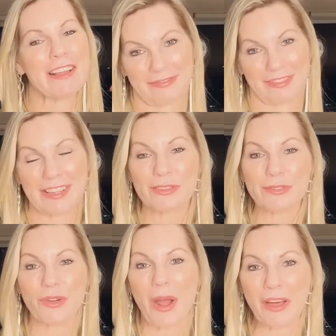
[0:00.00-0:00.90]
There's
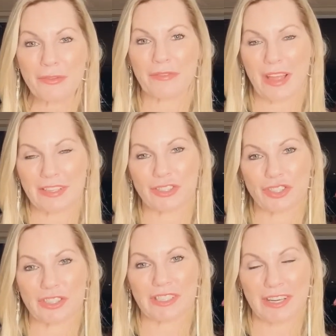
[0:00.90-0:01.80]
also other
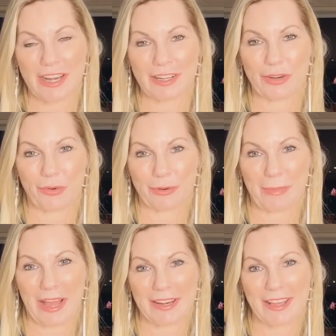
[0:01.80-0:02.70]
advantages to dating an older
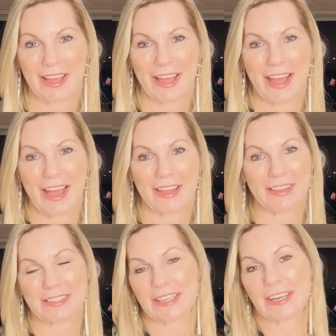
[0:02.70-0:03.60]
man, and
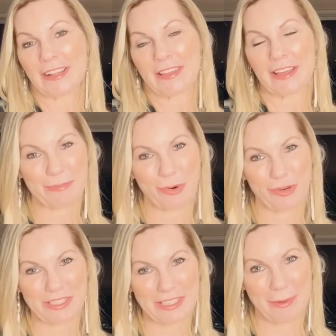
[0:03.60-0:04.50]
that's clearly they're more
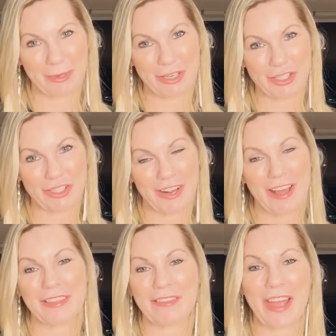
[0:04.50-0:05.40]
established.
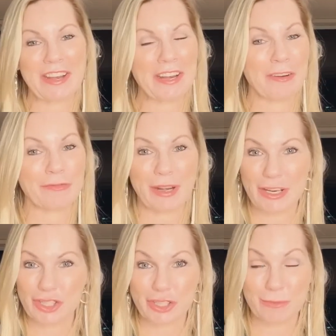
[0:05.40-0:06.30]
They've had enough
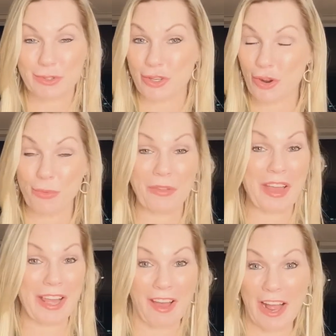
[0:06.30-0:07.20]
relationships to know what
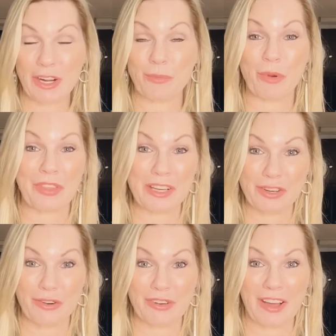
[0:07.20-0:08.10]
they like and what they
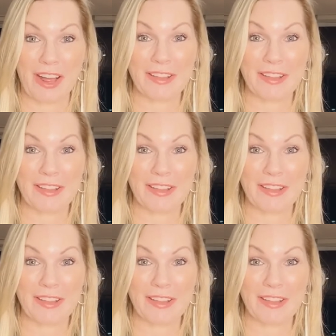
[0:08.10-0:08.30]
don't like.